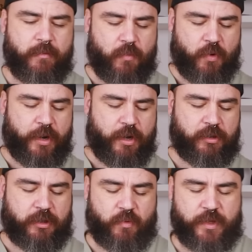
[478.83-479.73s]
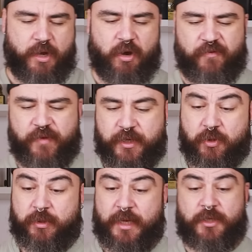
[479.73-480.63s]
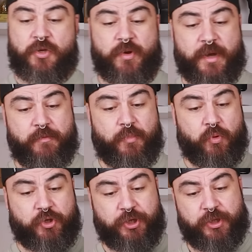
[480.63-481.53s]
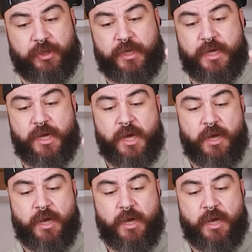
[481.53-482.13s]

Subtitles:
more in contact with the coffee, so that you can push the